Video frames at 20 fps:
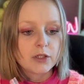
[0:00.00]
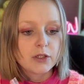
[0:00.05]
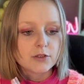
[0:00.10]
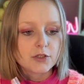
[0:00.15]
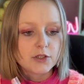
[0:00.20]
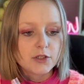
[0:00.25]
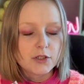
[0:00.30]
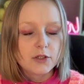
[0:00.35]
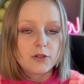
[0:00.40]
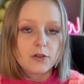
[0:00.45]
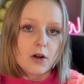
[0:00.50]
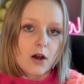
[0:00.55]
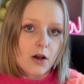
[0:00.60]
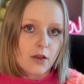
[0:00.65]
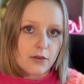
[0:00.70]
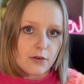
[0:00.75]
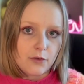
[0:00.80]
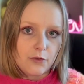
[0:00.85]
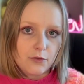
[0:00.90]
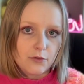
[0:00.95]
two
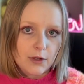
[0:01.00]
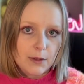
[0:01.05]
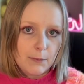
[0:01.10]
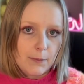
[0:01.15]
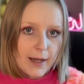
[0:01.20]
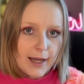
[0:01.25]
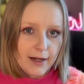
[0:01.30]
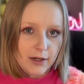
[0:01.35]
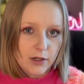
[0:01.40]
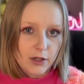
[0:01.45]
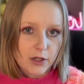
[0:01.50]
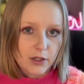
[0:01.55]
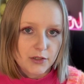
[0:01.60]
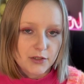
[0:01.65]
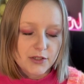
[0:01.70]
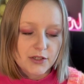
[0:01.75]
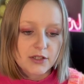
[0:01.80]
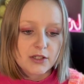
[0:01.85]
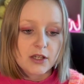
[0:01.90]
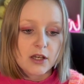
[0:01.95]
other free
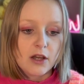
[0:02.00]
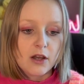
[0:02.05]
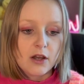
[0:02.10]
patterns